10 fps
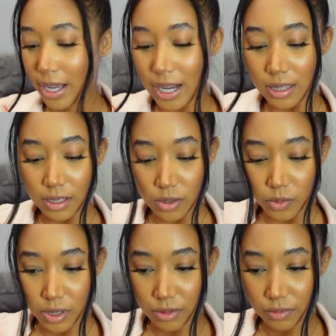I got this
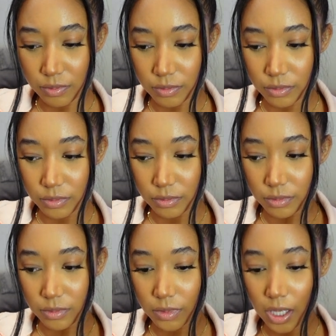one.
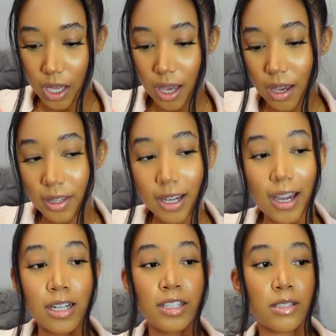I think I
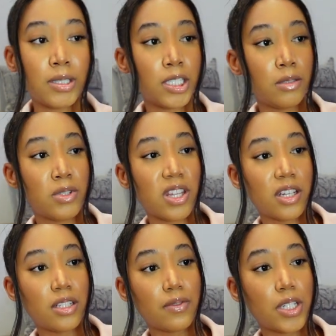got it just because it was like
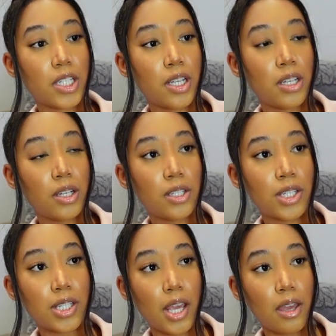a different
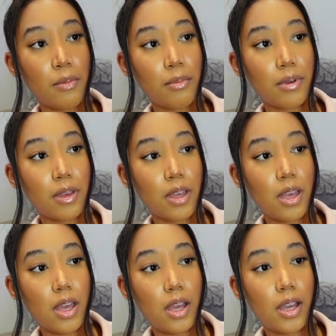shape.
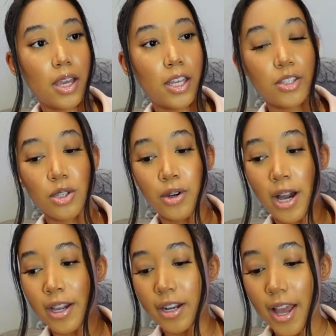And so
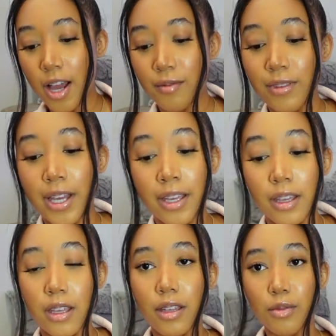I could have like,
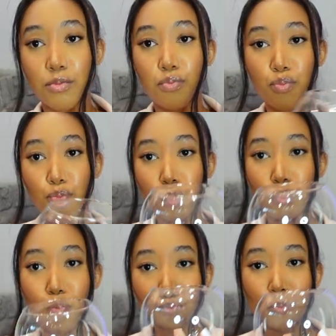
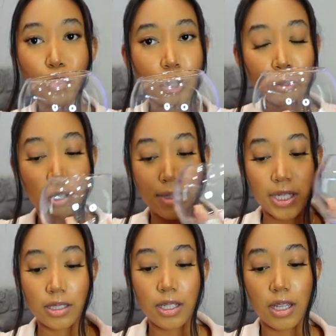you know what I
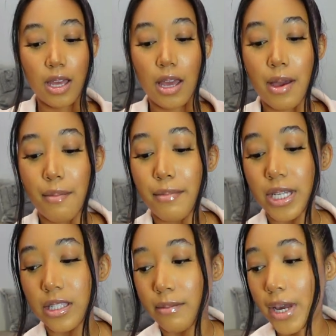mean?
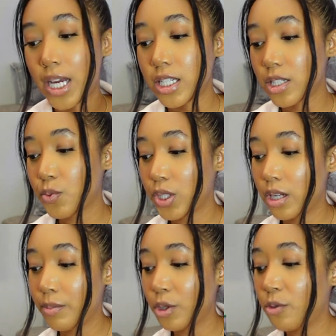Mix and match, switched
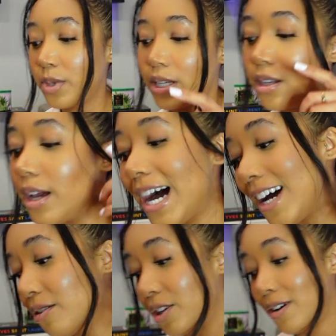up a little bit.
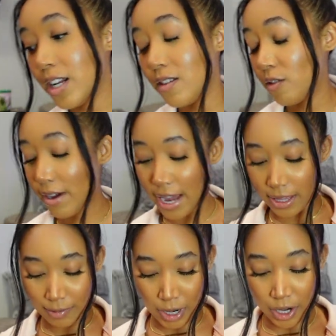I don't know, I didn't even know I had
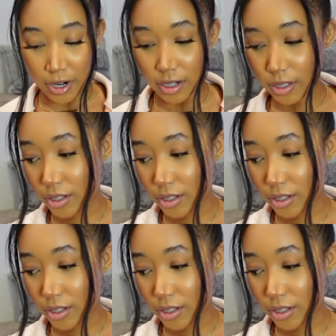that in my cart.